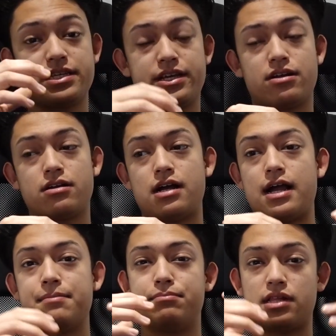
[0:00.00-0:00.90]
year,
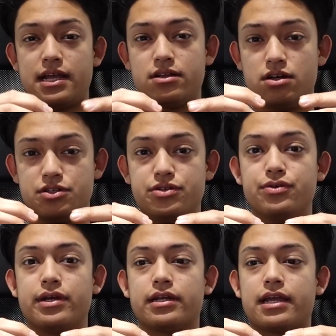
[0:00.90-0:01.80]
I plan on
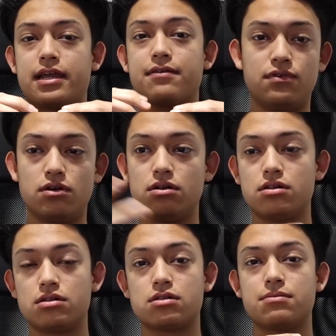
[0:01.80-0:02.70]
doing a
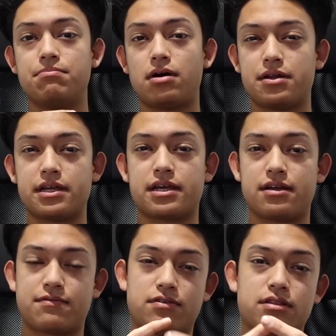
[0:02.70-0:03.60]
full body
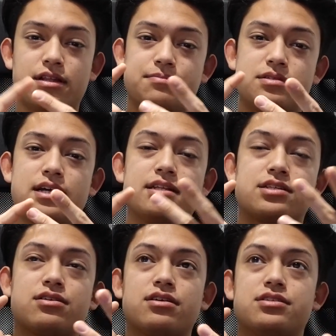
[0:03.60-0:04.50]
kit, front lip, side
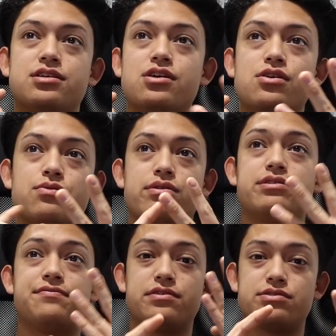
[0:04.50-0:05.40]
skirts, rear
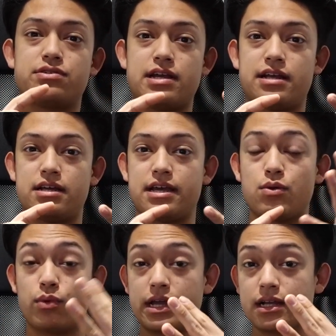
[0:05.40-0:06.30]
diffuser, and a
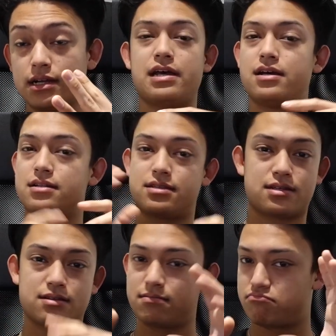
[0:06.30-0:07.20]
wing. That
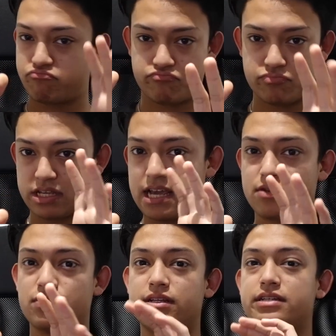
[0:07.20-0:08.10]

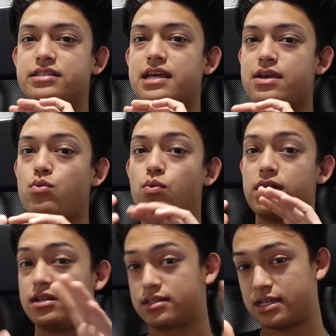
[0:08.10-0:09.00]
can't really say
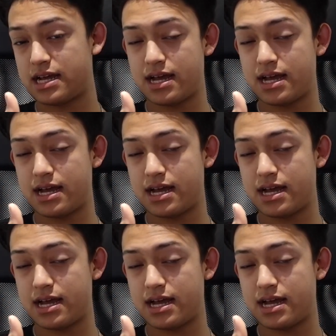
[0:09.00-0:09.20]
when it's gonna